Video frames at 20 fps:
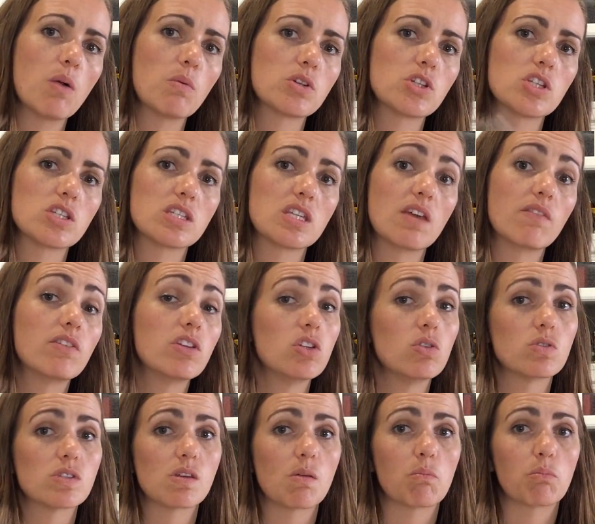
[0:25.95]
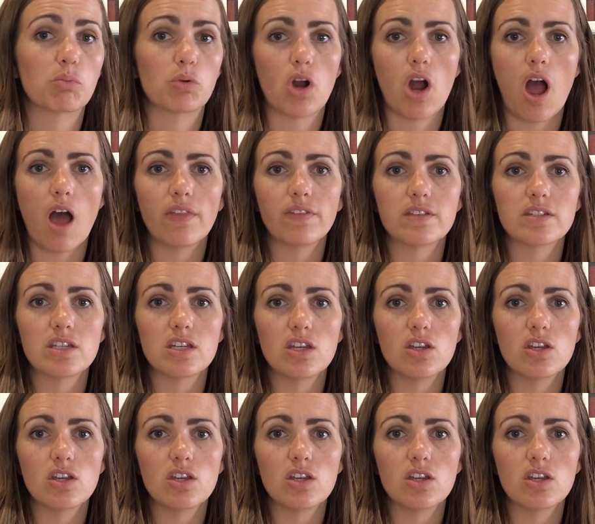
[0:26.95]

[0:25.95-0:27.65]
which has given you some broth to